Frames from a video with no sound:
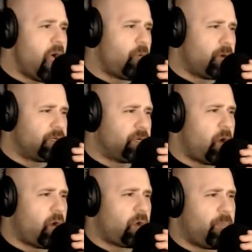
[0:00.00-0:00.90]
I want to
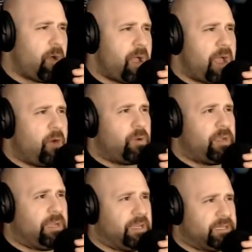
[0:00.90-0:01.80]
talk about how
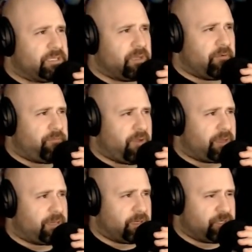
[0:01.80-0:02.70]
it is
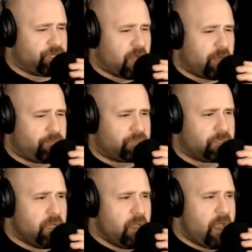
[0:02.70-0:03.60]
affecting
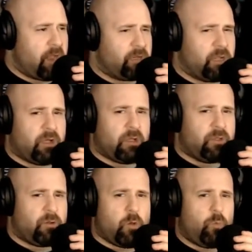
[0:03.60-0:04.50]
jobs. And,
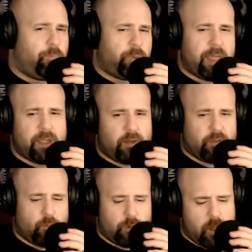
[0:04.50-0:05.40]
we'll play on
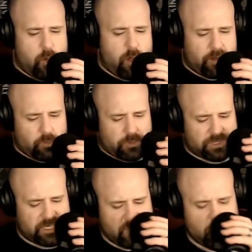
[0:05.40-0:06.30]
it. We'll go on it.
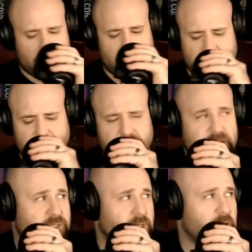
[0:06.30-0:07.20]
We'll see where it
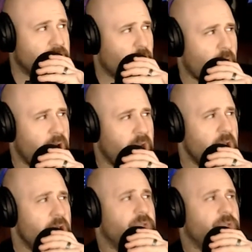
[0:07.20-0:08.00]
leads us. All right.